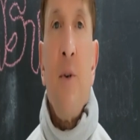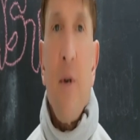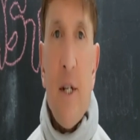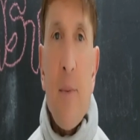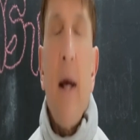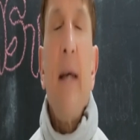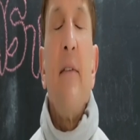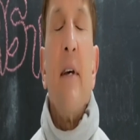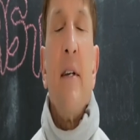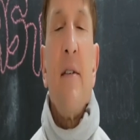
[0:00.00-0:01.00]
To
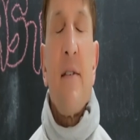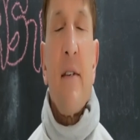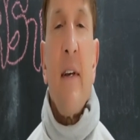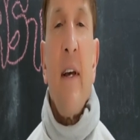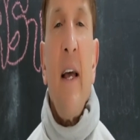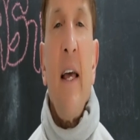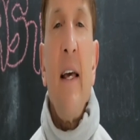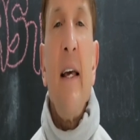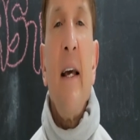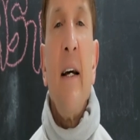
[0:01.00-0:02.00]
explain this,
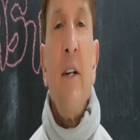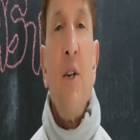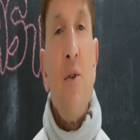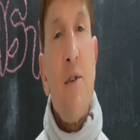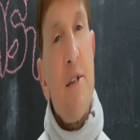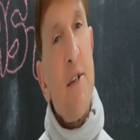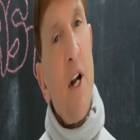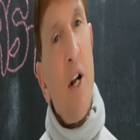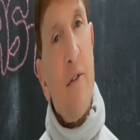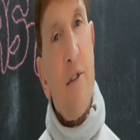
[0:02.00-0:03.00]
he uses a
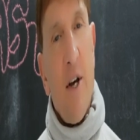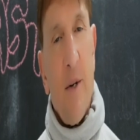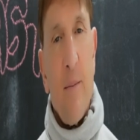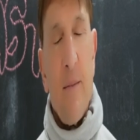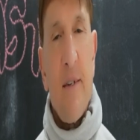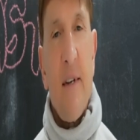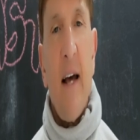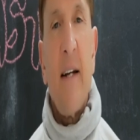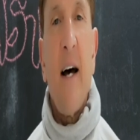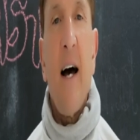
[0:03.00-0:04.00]
lot of terms,
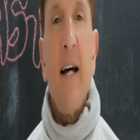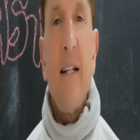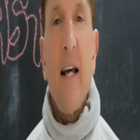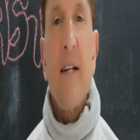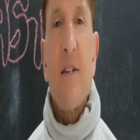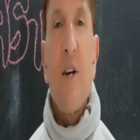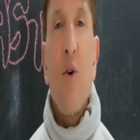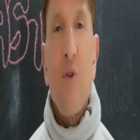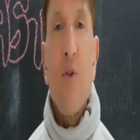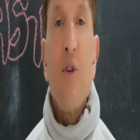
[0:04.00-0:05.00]
and I'd like to
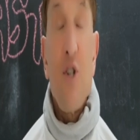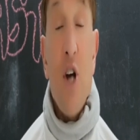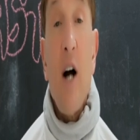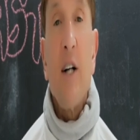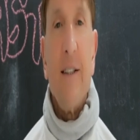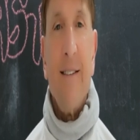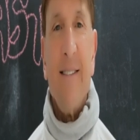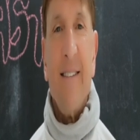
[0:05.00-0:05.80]
go through the jargon.